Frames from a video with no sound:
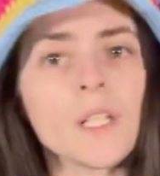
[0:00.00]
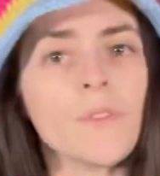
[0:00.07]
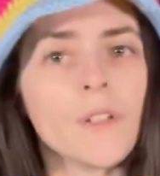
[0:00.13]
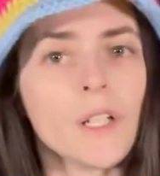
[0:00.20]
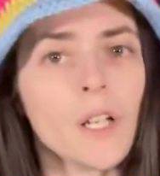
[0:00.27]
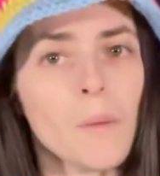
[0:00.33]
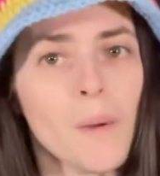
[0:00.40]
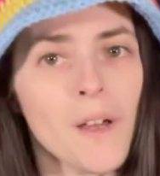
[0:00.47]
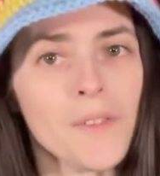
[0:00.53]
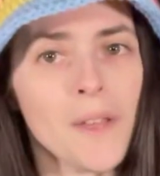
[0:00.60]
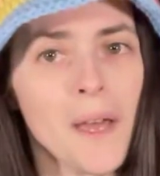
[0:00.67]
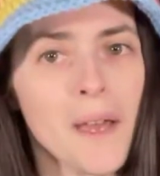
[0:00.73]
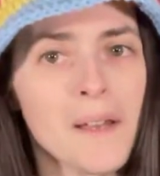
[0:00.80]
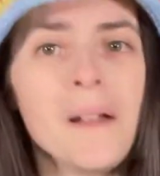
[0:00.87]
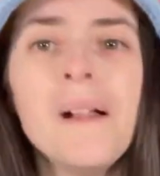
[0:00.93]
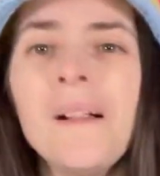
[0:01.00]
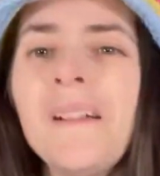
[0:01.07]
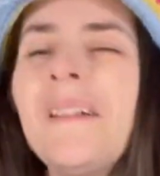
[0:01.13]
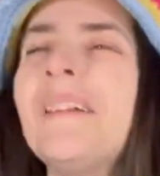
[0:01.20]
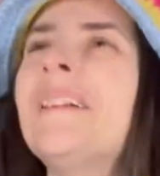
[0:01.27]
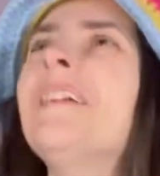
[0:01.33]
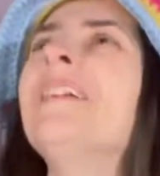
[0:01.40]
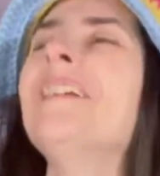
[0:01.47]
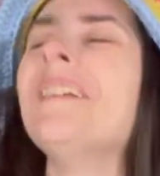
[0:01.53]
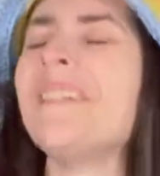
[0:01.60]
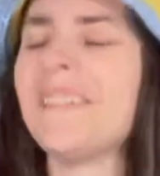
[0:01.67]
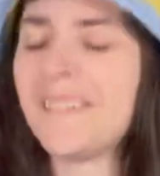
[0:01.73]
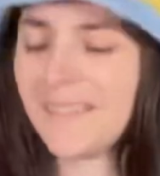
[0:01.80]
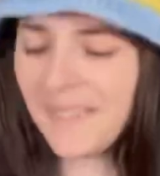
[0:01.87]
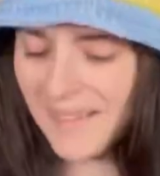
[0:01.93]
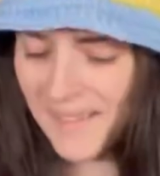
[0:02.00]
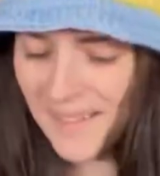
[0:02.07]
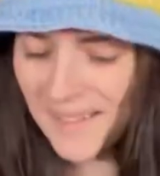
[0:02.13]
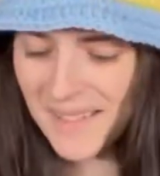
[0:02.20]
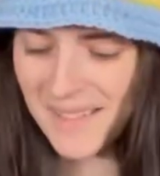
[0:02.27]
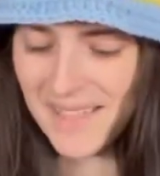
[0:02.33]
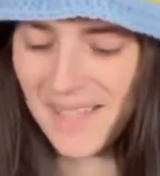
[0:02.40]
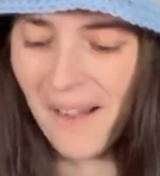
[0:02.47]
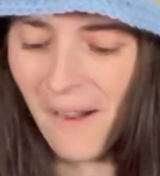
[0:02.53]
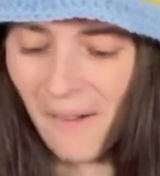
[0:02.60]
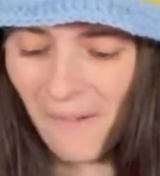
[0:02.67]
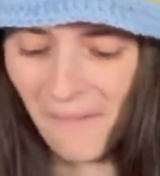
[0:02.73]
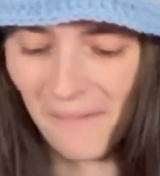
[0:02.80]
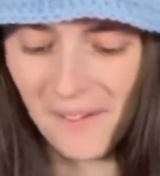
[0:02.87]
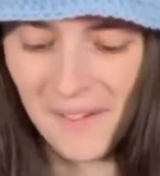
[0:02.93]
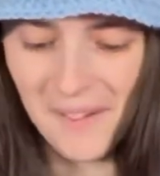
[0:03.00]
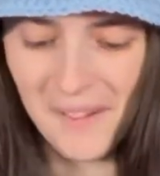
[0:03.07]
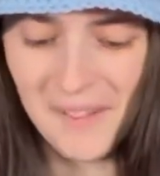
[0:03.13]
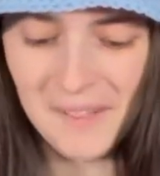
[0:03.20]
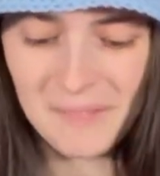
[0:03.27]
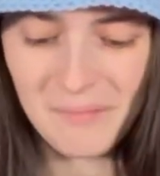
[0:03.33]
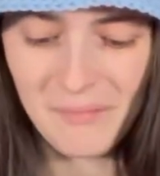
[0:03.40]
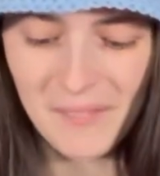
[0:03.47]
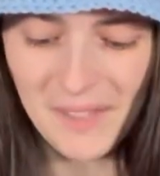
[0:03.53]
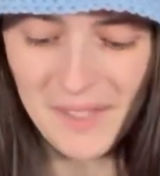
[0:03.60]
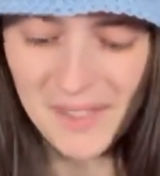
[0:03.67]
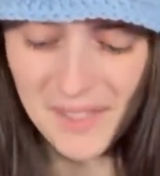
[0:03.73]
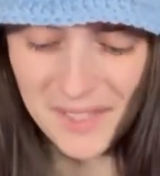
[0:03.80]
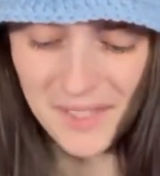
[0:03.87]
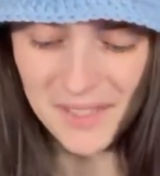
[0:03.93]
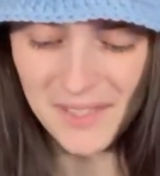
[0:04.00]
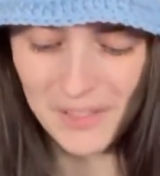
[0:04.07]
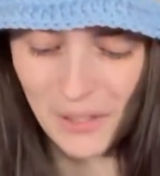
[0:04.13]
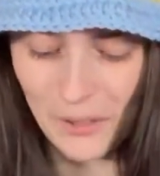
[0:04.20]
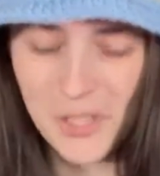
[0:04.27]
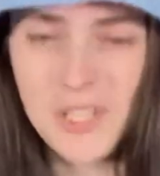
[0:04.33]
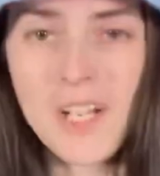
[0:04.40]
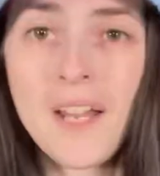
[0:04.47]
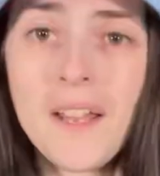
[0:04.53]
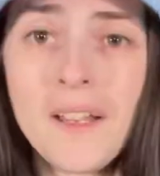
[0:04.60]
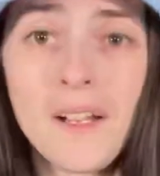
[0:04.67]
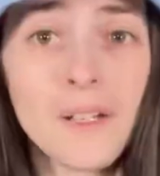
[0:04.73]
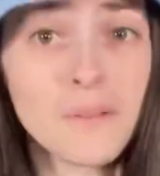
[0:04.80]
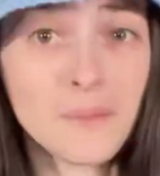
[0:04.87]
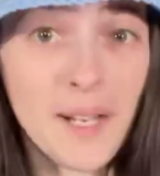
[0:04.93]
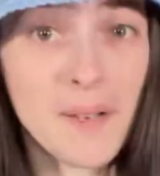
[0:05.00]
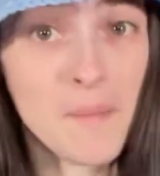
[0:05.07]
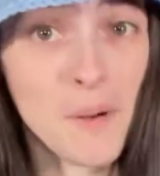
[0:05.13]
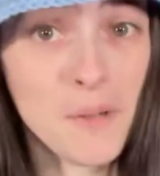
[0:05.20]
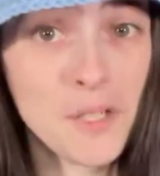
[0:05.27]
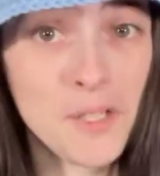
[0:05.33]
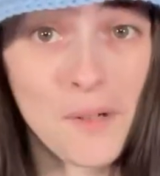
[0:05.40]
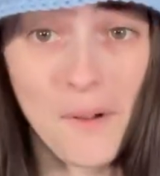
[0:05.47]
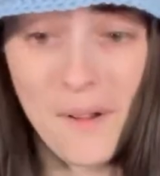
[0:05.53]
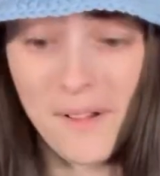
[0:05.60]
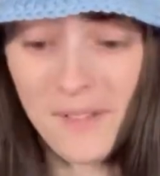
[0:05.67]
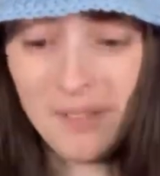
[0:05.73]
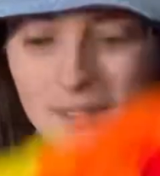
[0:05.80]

a video about that. So it is crocheting a rainbow shawl.